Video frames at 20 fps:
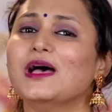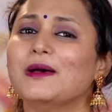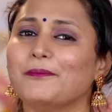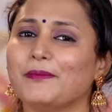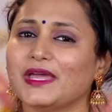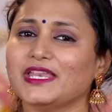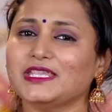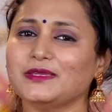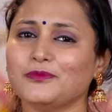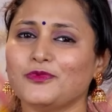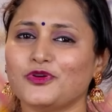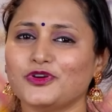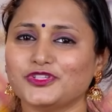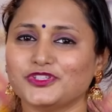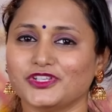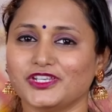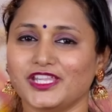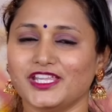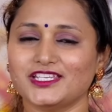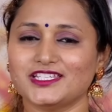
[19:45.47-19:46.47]
Many more
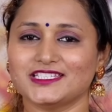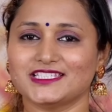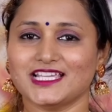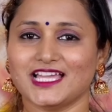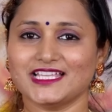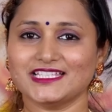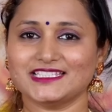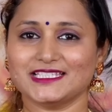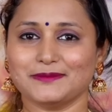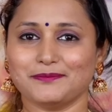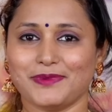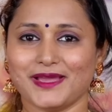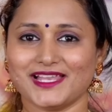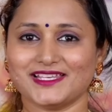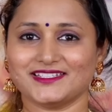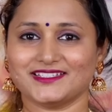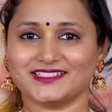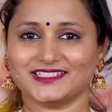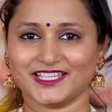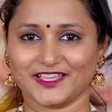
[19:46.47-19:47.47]
unique designs and
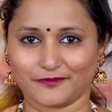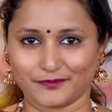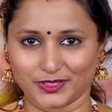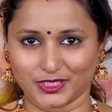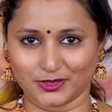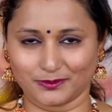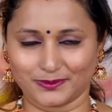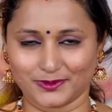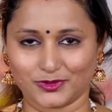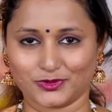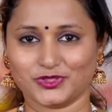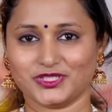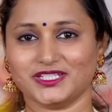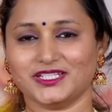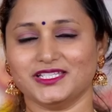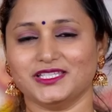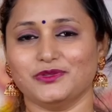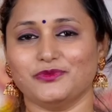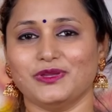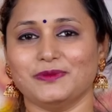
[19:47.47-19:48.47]
patterns have been uploaded
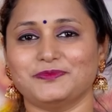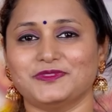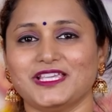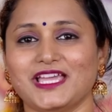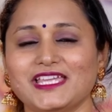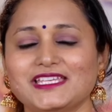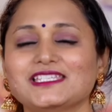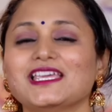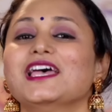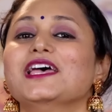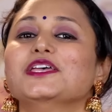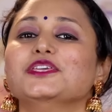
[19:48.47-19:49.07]
in the website.